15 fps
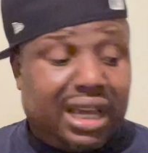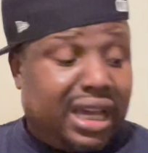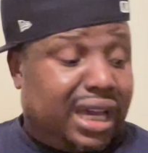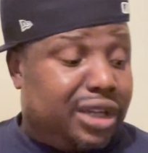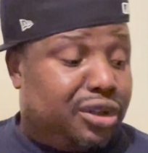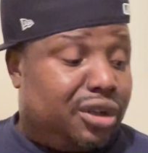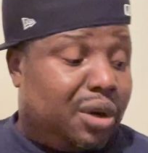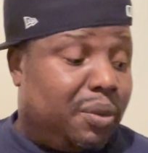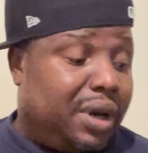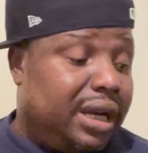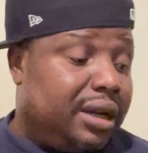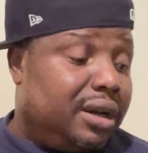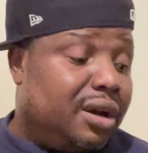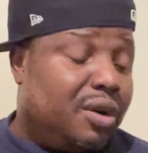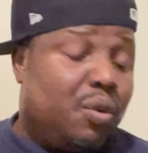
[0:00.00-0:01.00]
And you know
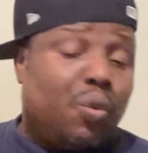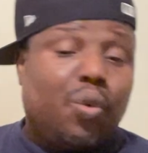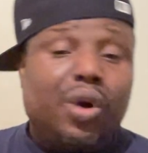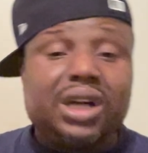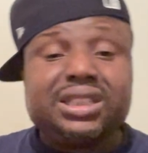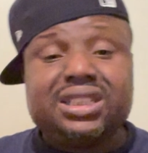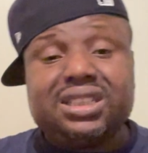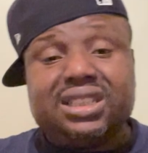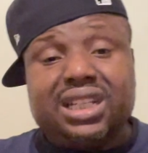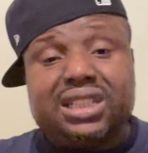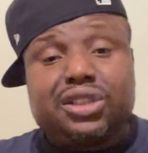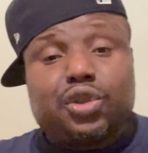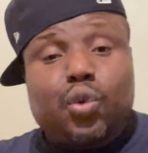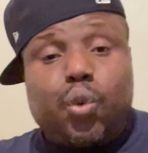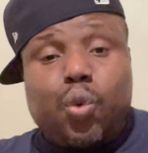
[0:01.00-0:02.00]
what? Once
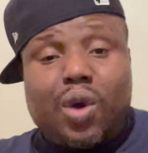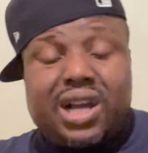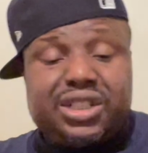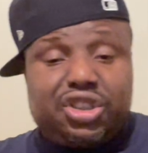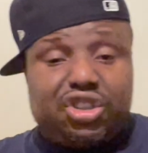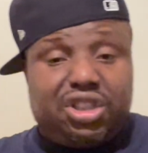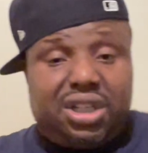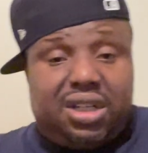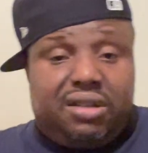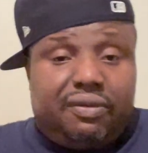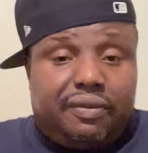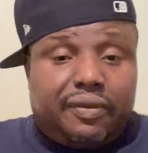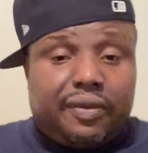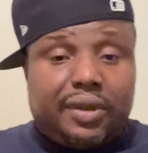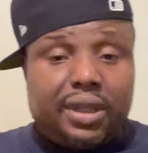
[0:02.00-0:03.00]
this question
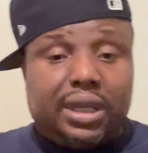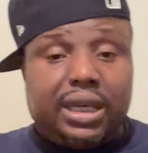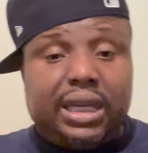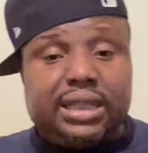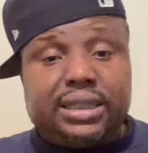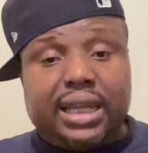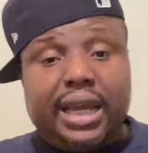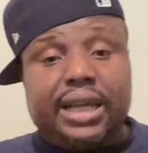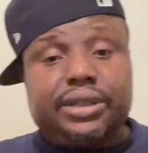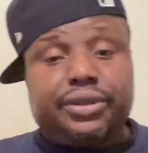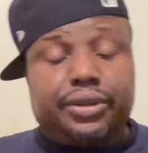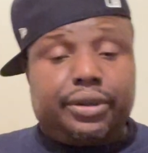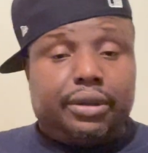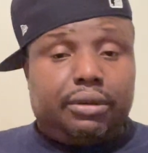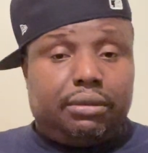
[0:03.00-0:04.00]
is
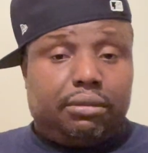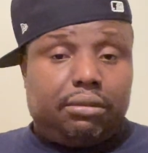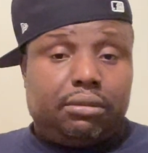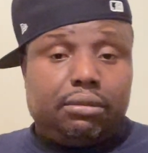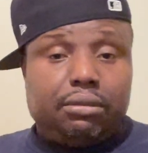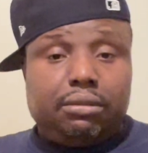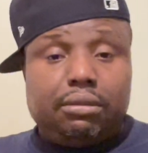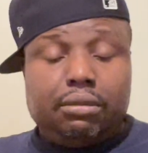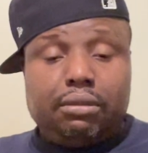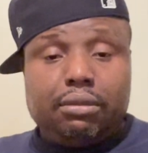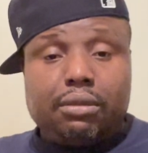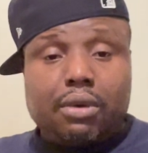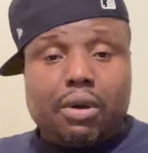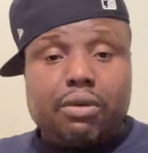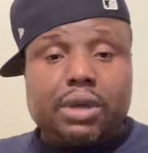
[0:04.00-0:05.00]
answered,
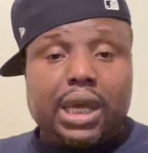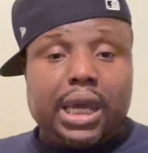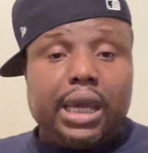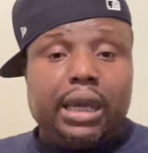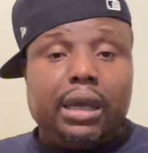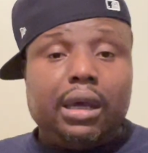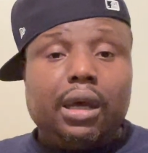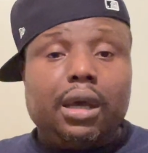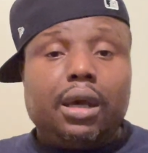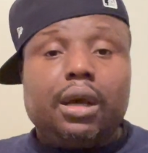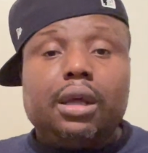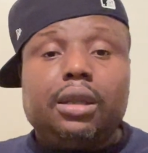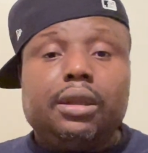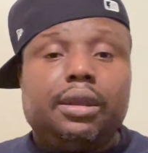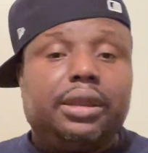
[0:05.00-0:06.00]
okay,
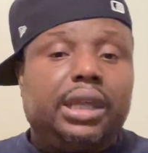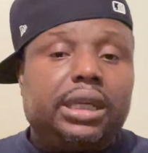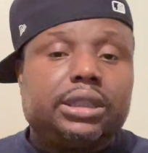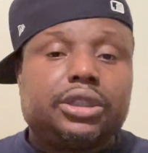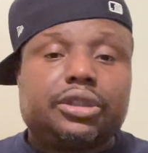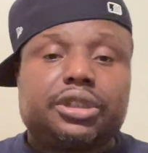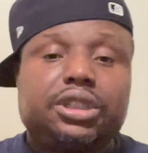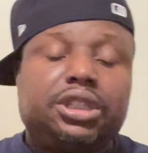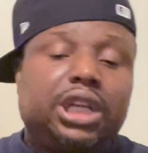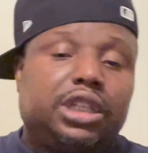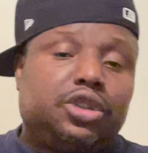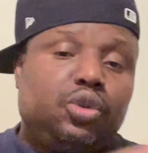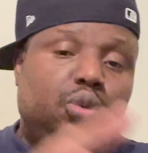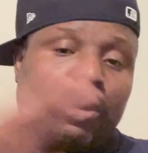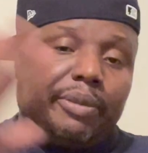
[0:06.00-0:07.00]
this will
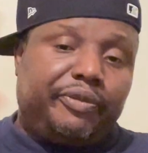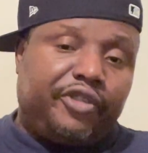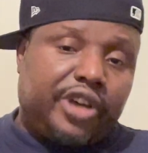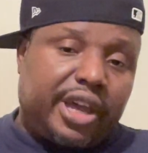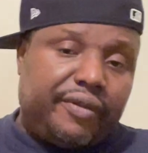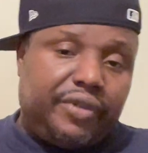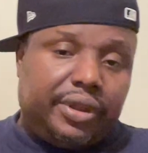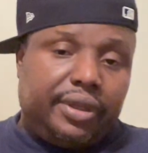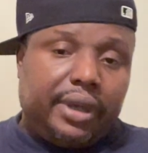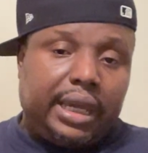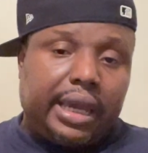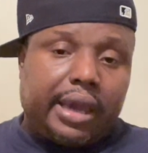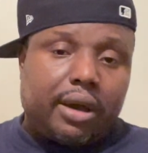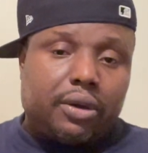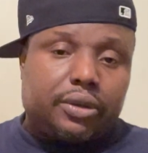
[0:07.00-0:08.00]
set you up for
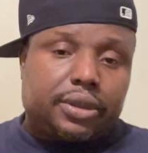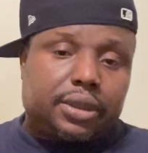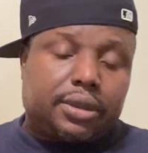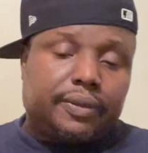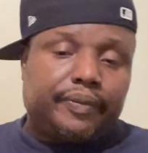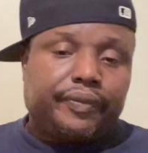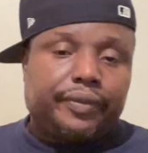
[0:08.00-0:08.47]
everything else.